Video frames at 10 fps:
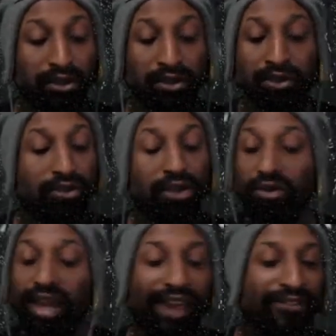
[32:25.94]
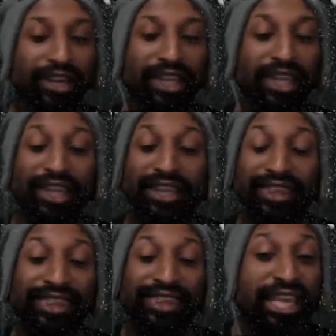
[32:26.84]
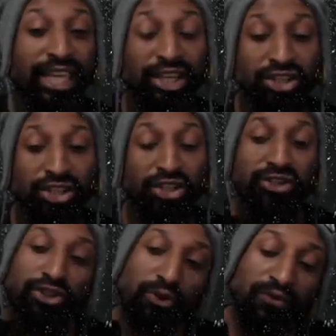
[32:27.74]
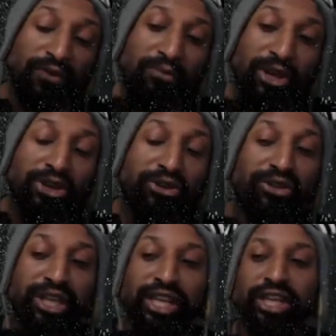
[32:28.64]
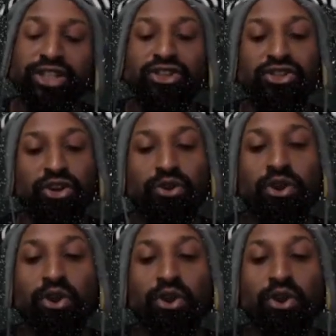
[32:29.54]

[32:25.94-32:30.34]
You don't have any lineage. There's no familiar lineage. There's no,